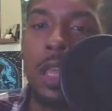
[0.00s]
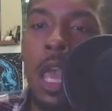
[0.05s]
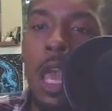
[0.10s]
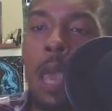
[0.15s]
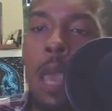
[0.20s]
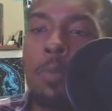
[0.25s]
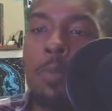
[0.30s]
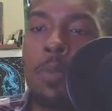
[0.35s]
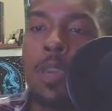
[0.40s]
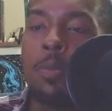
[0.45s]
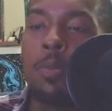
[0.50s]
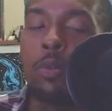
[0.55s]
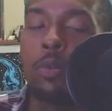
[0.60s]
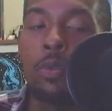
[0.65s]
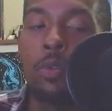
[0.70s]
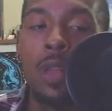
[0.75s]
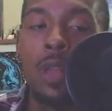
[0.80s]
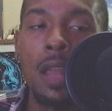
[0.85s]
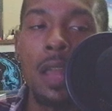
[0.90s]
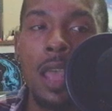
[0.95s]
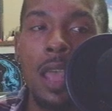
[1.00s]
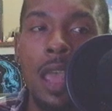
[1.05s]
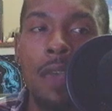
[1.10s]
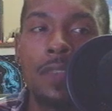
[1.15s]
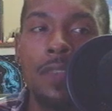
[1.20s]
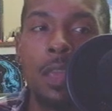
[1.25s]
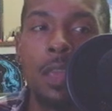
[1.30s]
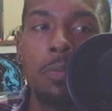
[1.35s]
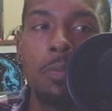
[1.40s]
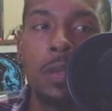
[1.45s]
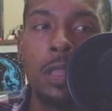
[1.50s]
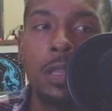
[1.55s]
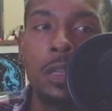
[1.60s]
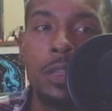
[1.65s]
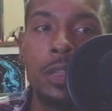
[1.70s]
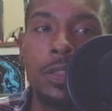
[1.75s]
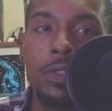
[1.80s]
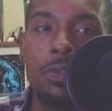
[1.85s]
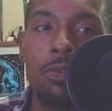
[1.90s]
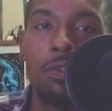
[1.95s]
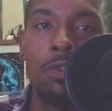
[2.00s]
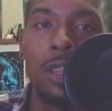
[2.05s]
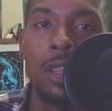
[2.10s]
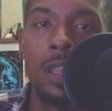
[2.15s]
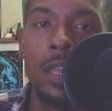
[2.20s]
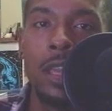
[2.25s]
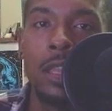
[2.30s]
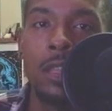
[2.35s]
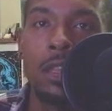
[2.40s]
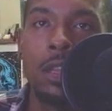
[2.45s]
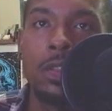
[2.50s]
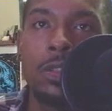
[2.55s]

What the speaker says: people do not have the ability to relate,